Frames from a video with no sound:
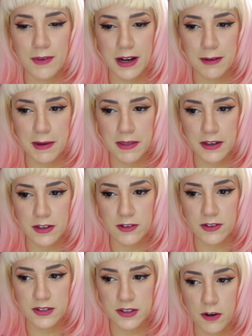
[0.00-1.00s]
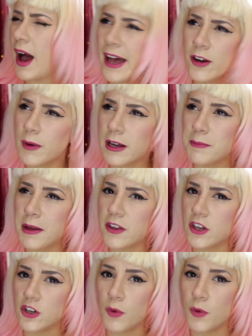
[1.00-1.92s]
recommend that you do this. I don't recommend that you